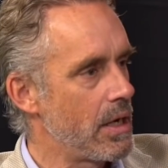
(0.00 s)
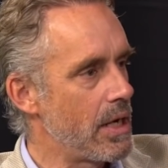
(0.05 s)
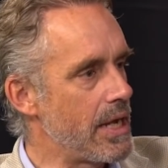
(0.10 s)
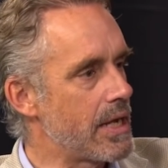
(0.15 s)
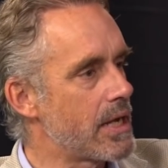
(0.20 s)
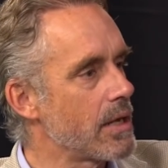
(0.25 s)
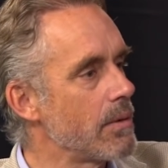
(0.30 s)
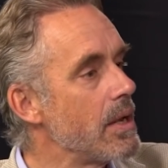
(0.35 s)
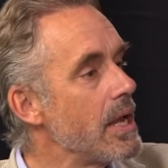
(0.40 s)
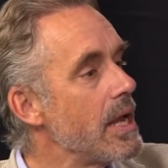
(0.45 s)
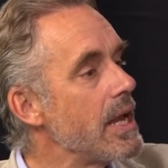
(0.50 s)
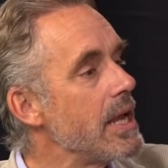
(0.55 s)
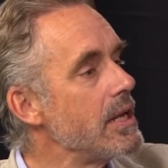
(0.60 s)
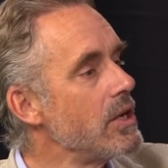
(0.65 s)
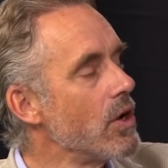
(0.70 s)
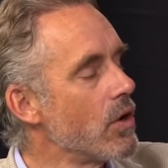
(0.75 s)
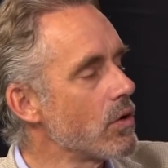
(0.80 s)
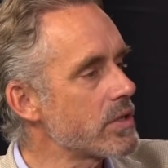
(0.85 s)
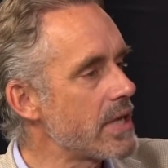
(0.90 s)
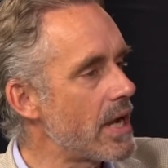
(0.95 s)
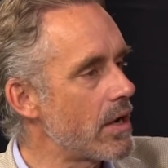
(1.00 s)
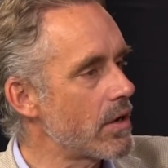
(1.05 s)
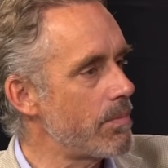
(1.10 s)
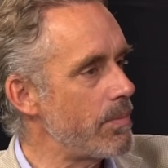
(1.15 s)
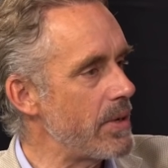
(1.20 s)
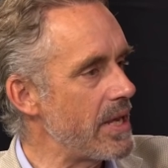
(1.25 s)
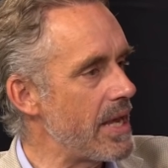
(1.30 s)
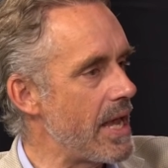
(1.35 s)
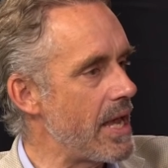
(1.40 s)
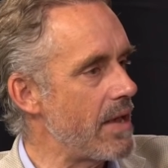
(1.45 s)
He, can, he knows how to
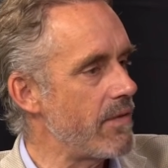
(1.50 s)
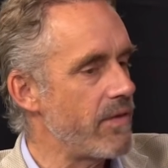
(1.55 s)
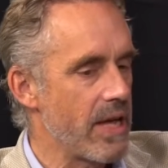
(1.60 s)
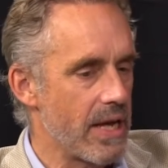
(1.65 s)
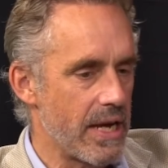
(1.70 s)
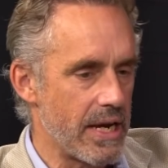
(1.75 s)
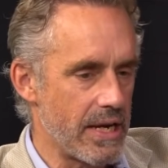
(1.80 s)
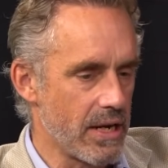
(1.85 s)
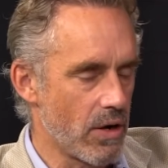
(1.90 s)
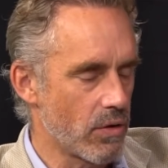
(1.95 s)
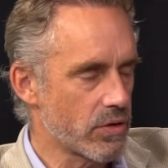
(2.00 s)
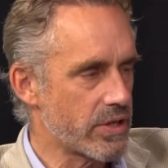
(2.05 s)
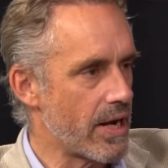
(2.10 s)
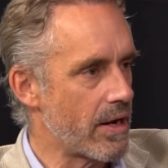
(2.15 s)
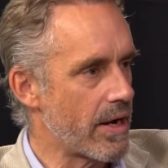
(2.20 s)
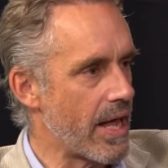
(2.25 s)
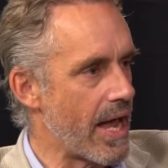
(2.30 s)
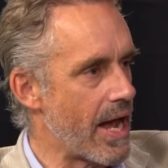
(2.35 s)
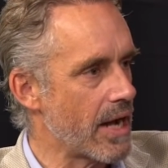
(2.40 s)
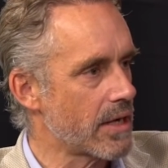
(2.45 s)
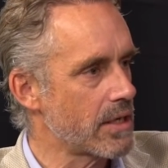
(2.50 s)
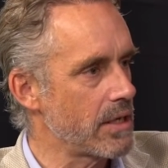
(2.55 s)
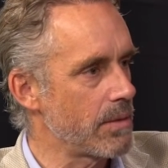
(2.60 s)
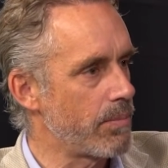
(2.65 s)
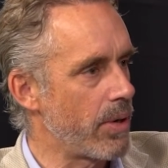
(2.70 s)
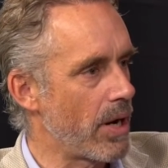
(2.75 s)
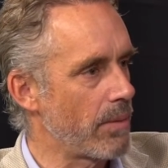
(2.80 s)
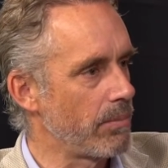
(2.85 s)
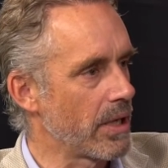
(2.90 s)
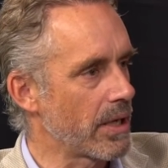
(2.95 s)
behave. He knows how to act
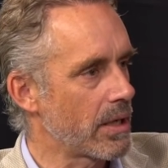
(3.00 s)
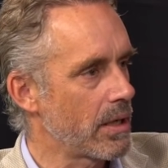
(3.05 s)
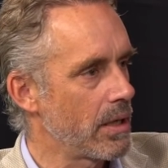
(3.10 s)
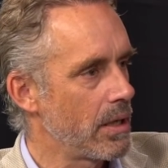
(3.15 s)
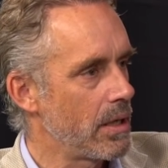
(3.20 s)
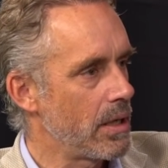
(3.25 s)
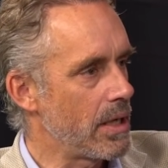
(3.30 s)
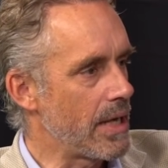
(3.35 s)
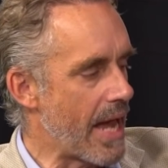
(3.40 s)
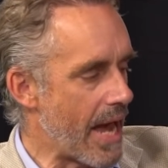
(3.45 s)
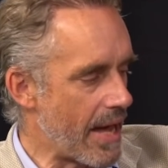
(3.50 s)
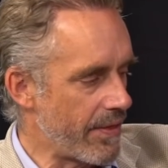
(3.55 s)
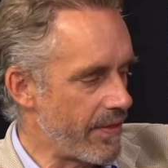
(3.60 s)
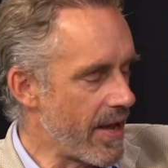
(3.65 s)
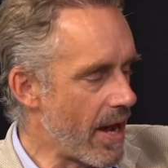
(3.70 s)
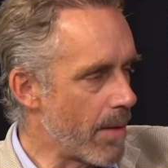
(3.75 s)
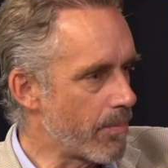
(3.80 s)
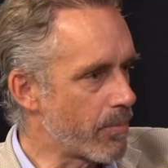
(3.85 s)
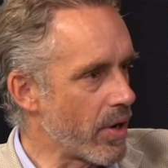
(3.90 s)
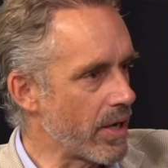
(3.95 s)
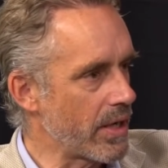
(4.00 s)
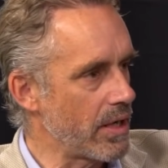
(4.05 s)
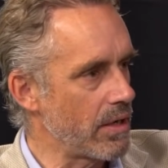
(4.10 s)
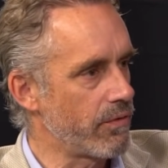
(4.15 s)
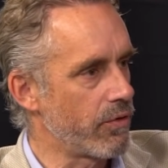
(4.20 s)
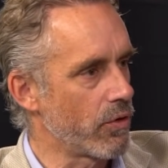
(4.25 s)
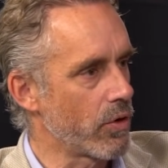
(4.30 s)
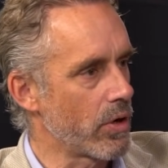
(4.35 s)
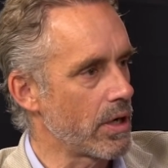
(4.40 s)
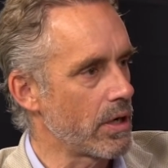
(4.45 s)
in public. He had the
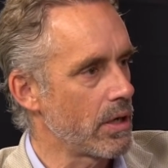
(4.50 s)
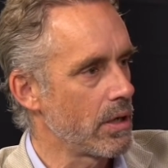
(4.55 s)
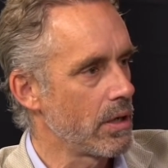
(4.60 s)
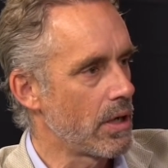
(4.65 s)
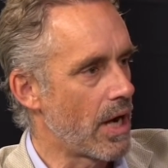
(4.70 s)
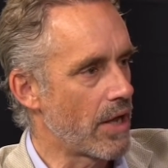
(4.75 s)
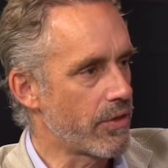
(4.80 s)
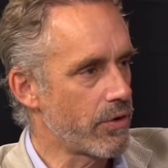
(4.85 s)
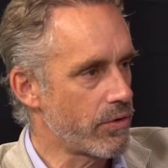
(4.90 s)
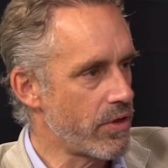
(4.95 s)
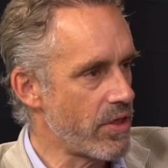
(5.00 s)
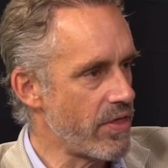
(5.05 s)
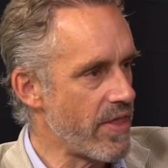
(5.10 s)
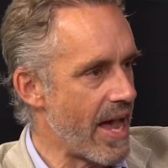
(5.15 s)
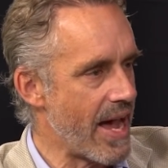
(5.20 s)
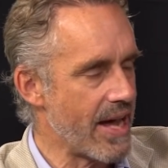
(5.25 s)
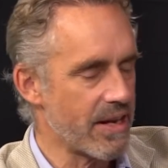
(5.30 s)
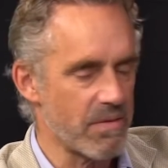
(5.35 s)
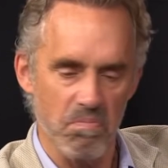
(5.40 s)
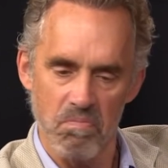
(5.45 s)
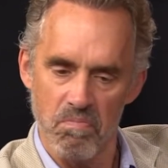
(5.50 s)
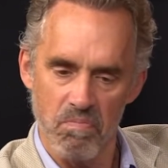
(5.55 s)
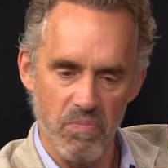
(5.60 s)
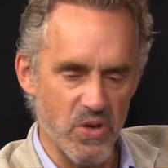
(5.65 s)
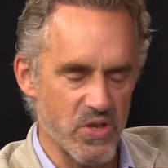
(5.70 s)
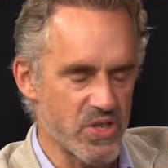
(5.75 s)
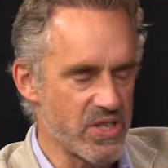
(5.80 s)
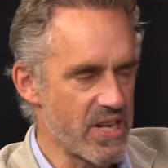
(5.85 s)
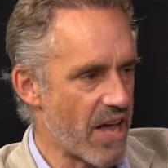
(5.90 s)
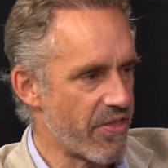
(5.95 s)
upbringing for it. Other than that,
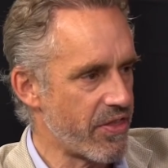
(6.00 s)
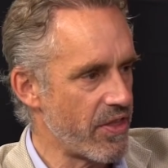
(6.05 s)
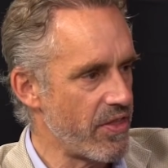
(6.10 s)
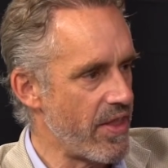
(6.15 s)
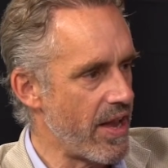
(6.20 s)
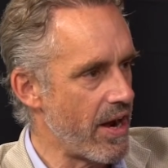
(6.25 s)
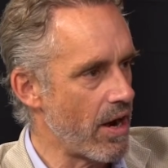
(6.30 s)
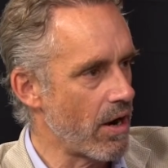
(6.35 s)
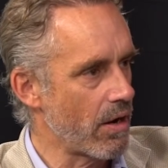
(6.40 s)
there's nothing